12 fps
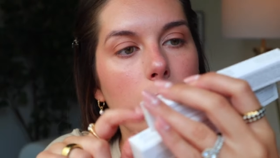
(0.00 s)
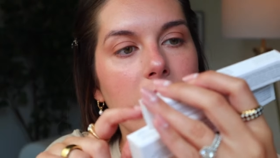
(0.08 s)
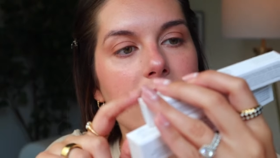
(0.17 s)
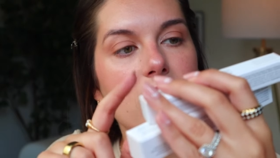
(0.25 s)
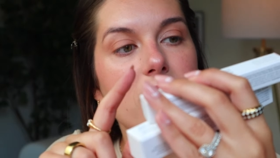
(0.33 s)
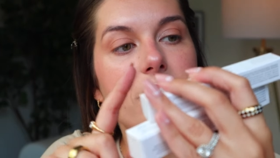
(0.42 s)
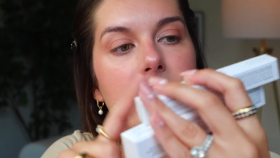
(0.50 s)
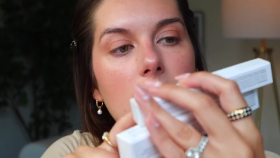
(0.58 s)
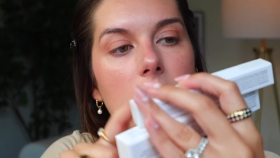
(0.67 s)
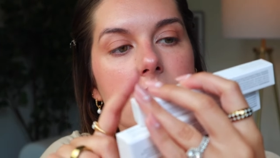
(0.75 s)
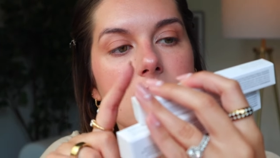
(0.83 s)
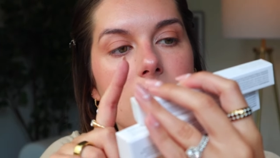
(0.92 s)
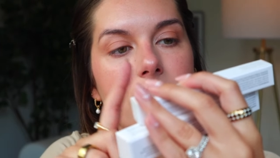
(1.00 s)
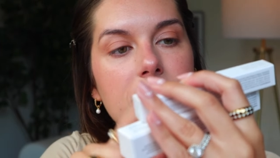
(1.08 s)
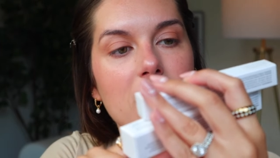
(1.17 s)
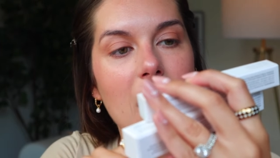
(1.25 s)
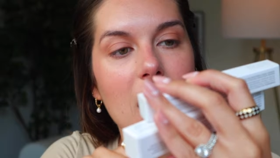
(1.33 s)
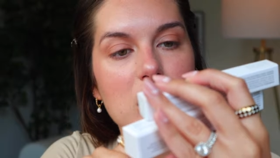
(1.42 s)
We have the False
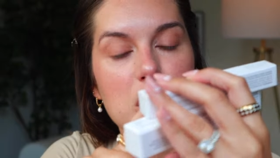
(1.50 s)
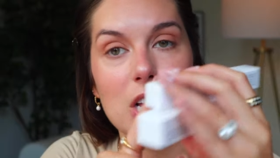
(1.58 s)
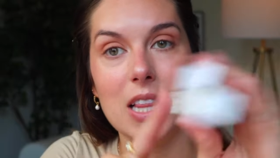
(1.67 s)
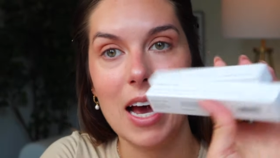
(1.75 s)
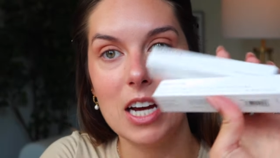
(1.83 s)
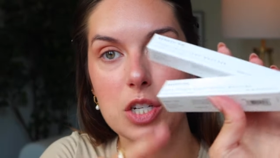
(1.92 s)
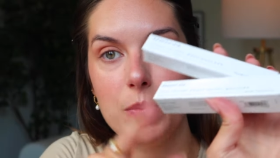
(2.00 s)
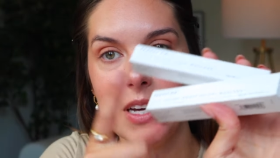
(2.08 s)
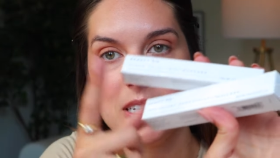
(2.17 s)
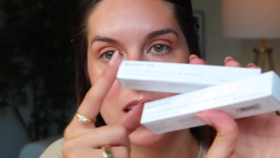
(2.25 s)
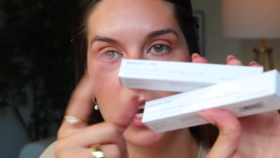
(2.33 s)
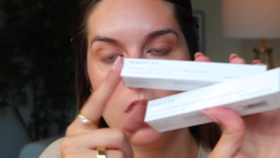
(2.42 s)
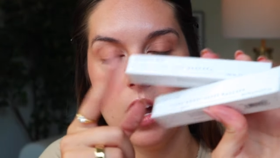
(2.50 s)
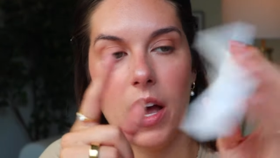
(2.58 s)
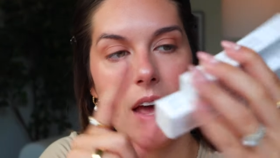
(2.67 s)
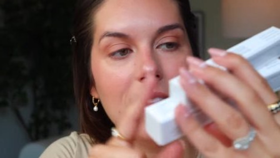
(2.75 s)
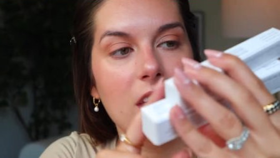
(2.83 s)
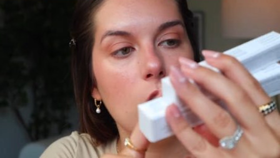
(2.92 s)
Flash Lash Mascara
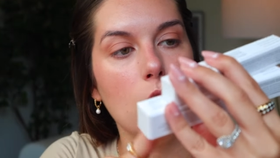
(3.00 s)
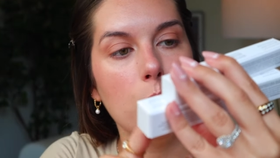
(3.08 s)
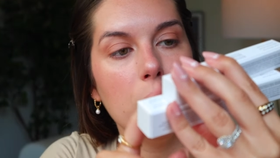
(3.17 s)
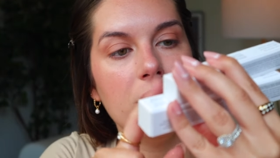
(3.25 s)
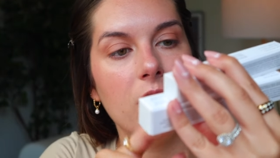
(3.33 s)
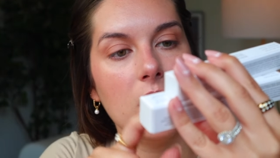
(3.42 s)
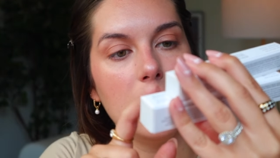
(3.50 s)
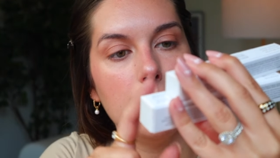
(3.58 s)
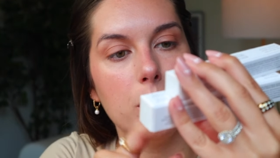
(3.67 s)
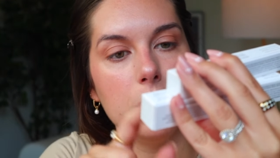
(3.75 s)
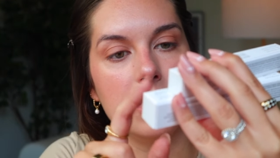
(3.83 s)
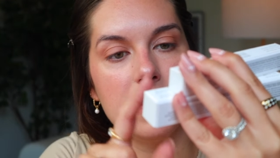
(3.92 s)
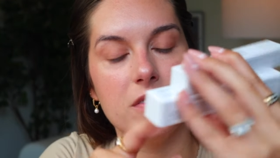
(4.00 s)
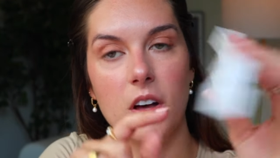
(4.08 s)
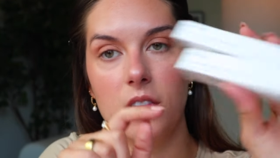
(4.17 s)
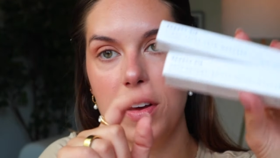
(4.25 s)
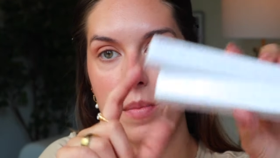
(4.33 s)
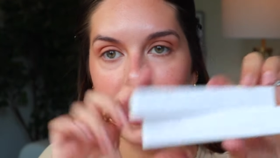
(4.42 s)
and the Uber Volume Boost
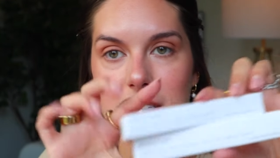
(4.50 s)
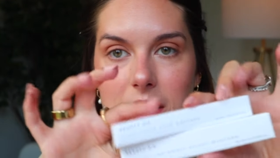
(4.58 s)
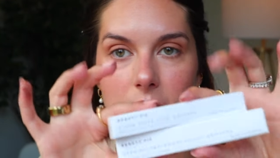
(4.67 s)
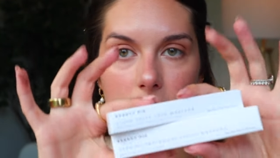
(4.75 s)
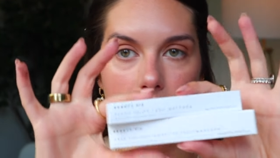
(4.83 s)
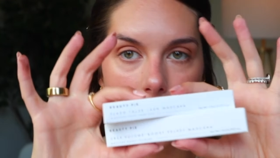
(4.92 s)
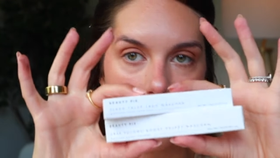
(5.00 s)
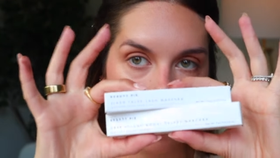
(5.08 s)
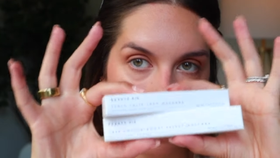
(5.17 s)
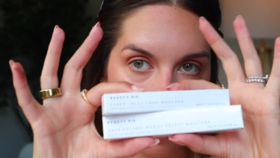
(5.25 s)
Velvet Mascara.